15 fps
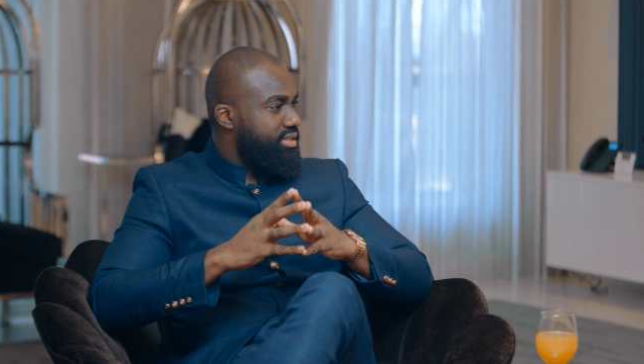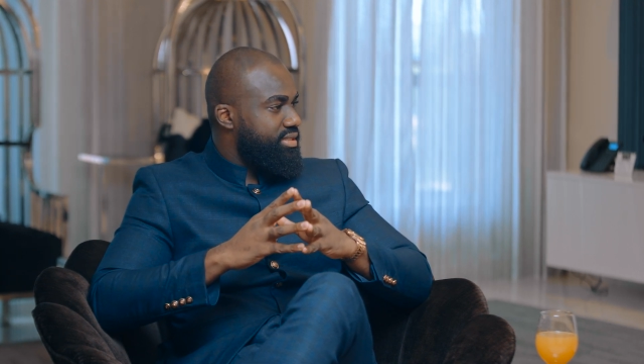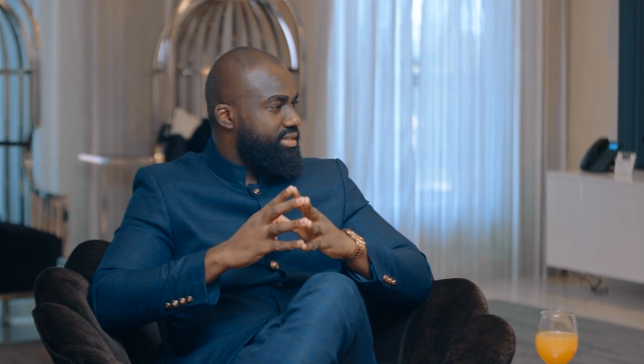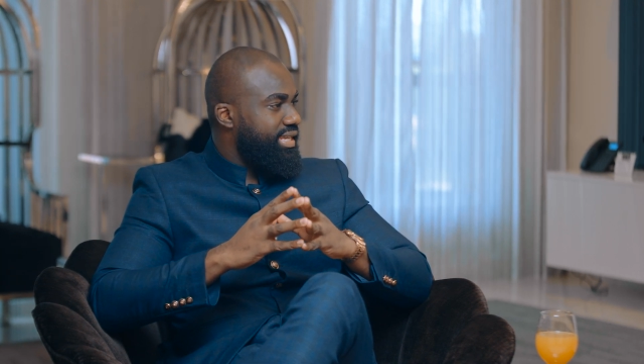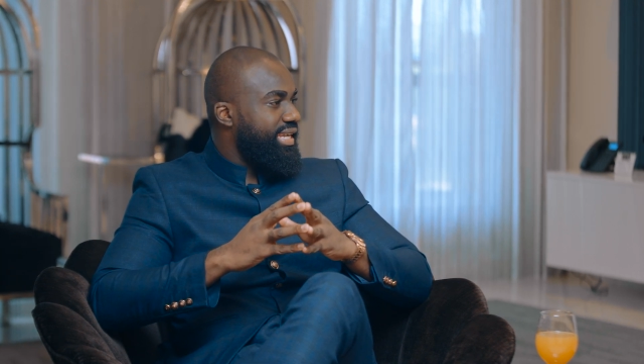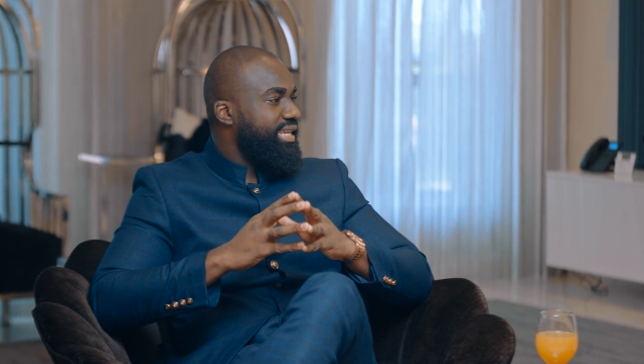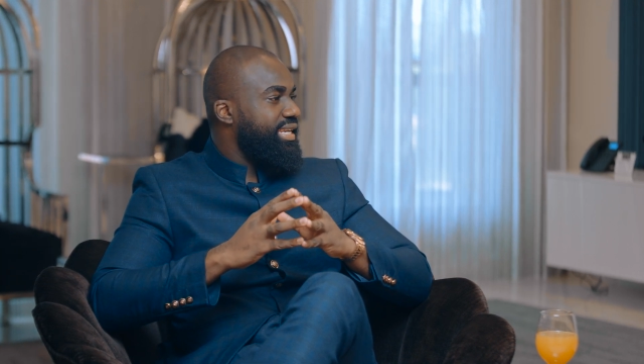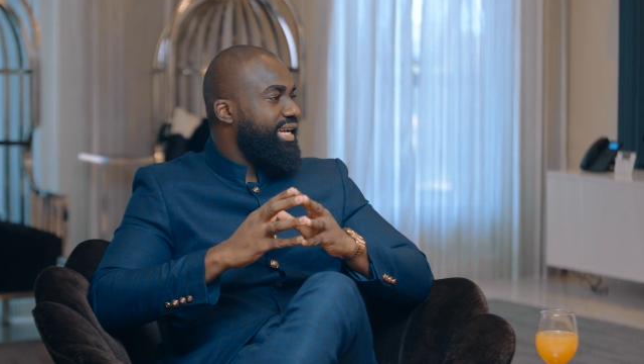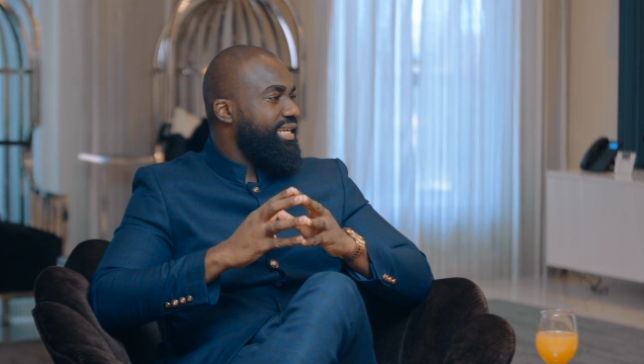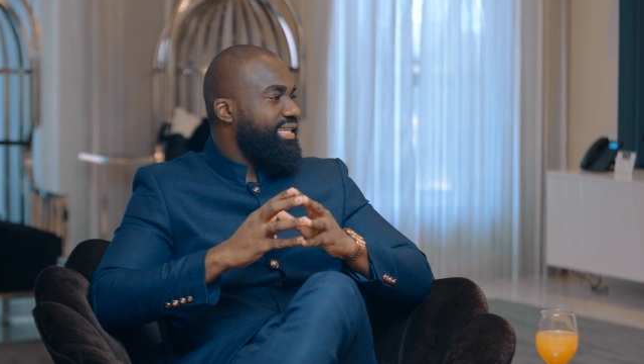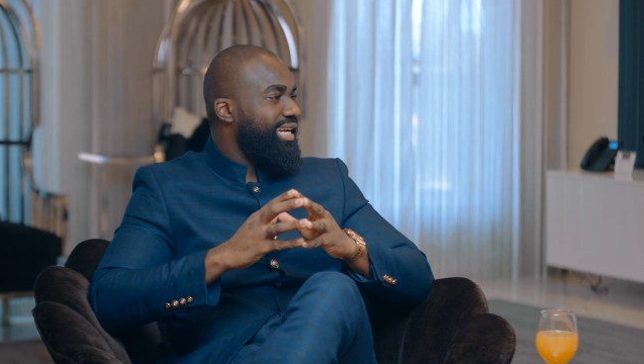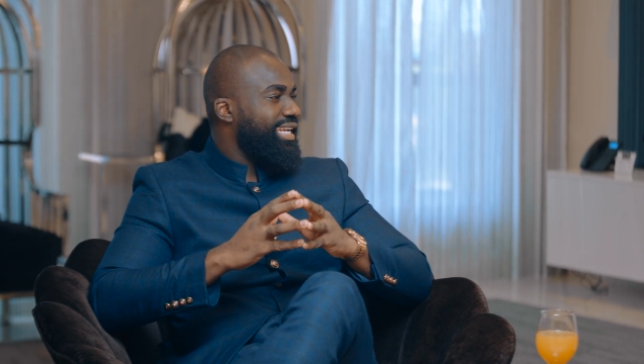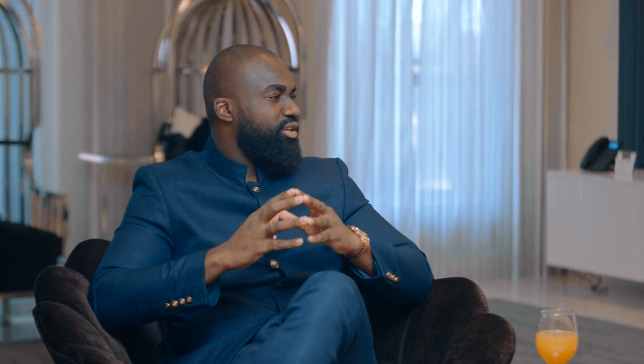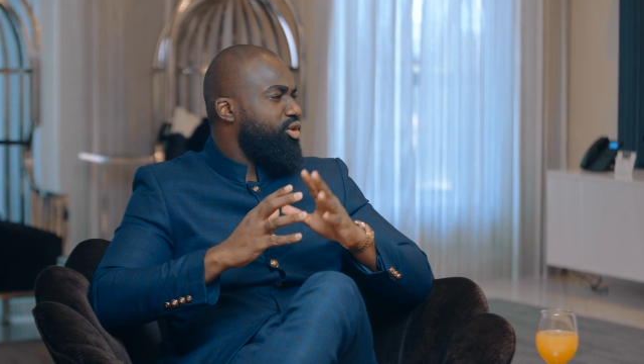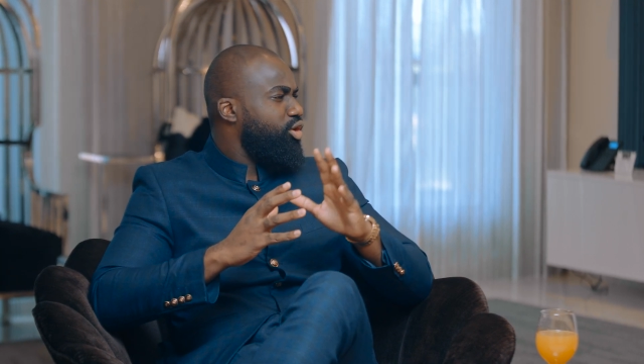saying that
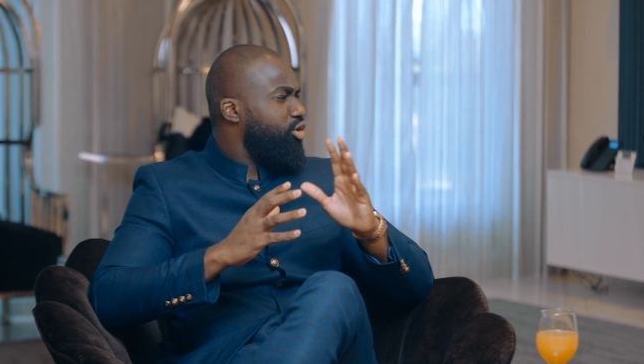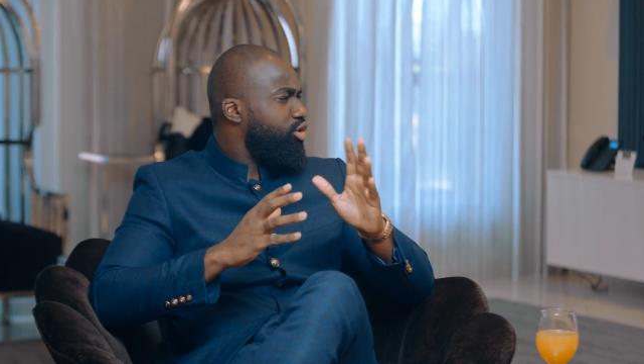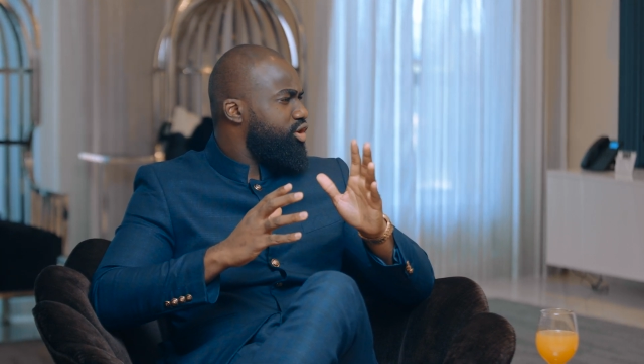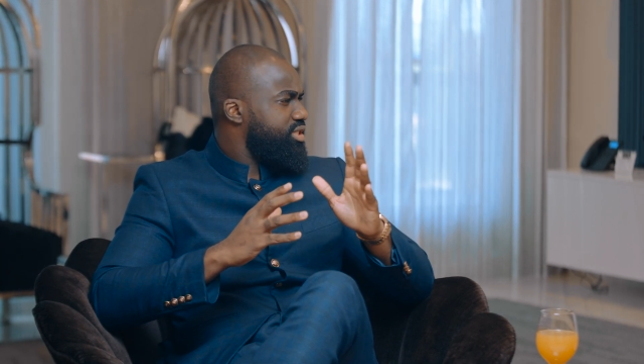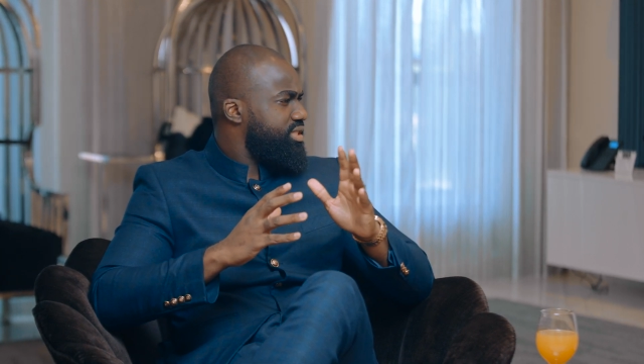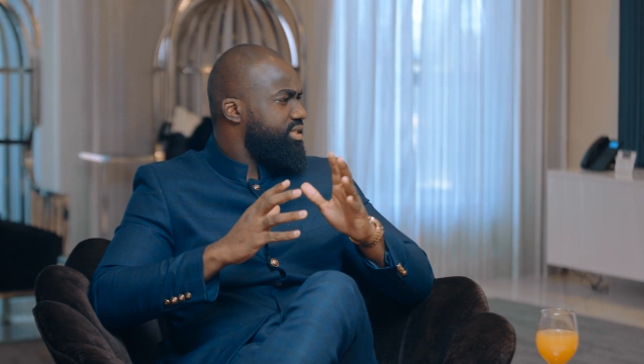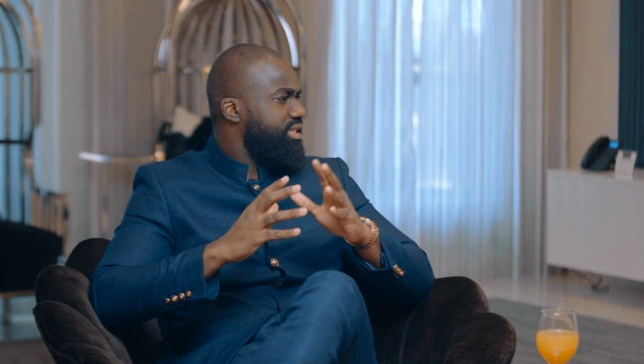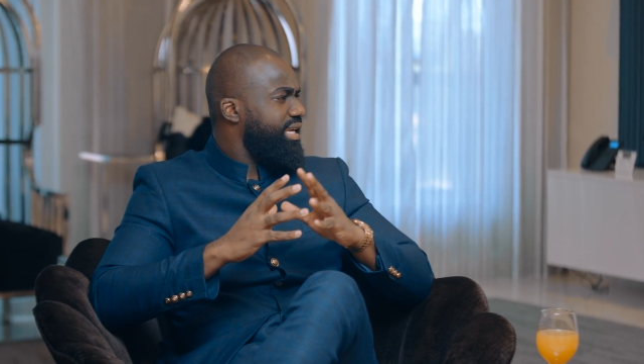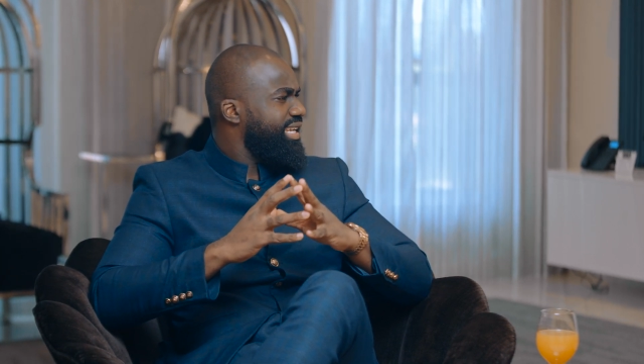they had not lost